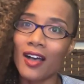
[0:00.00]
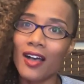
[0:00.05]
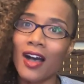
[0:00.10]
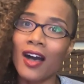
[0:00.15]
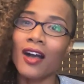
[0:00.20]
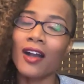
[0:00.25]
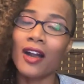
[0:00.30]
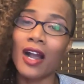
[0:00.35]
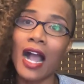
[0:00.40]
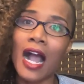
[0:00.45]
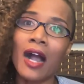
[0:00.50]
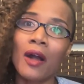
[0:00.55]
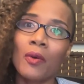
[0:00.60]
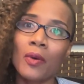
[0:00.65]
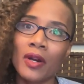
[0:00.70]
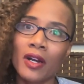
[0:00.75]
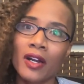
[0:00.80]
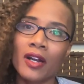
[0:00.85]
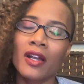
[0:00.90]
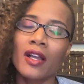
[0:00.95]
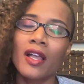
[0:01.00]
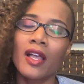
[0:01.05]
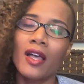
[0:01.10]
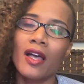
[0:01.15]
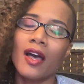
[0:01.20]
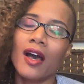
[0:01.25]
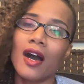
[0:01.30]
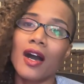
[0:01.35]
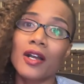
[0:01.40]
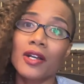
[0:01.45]
our
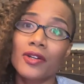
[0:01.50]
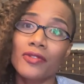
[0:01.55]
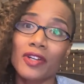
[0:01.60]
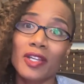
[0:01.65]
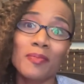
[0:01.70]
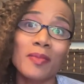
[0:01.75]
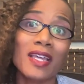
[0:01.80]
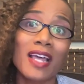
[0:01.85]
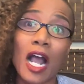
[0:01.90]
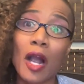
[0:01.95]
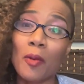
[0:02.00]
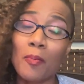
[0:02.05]
agreement,